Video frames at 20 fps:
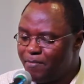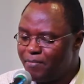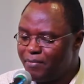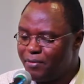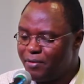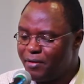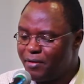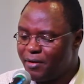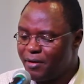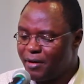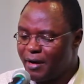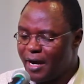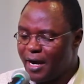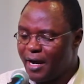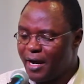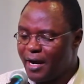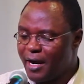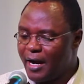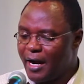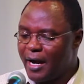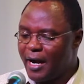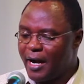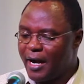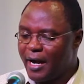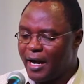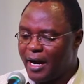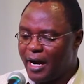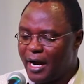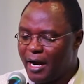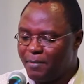up,
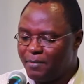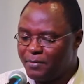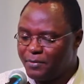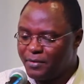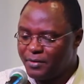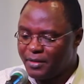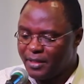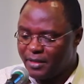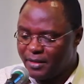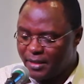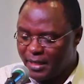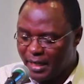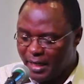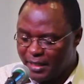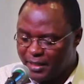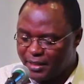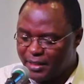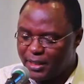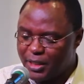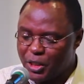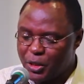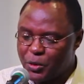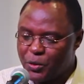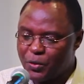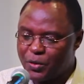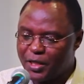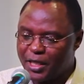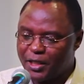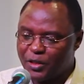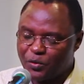up
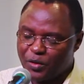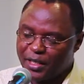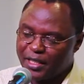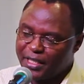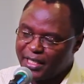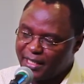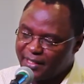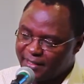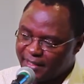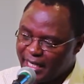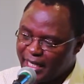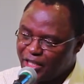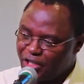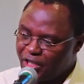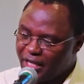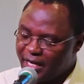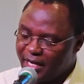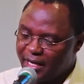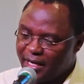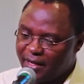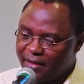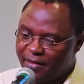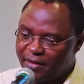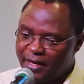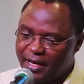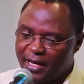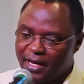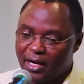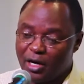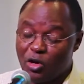until the twentieth century,
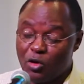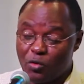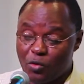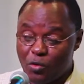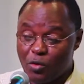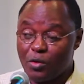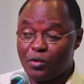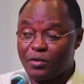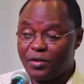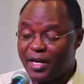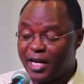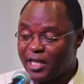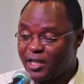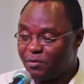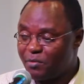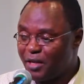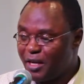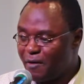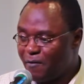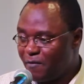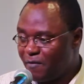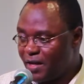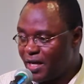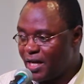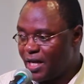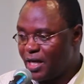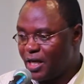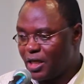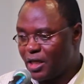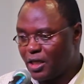the growth has been
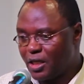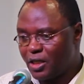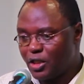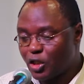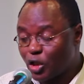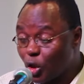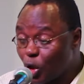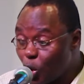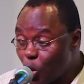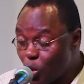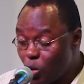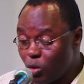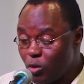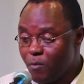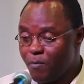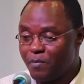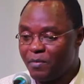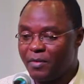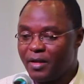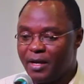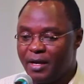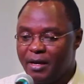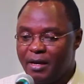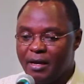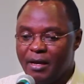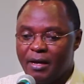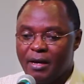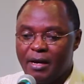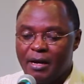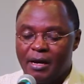very slow.
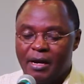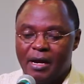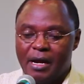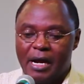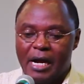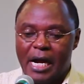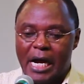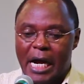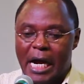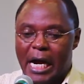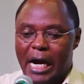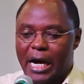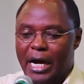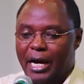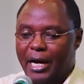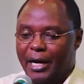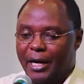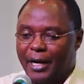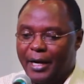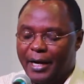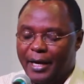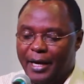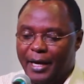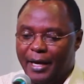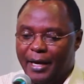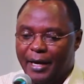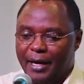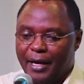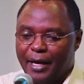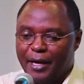Uh,
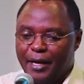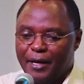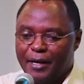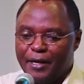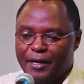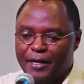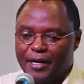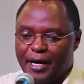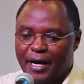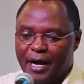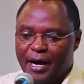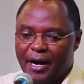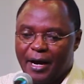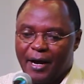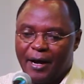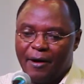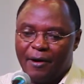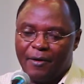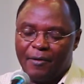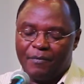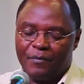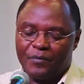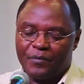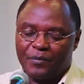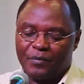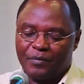and uh,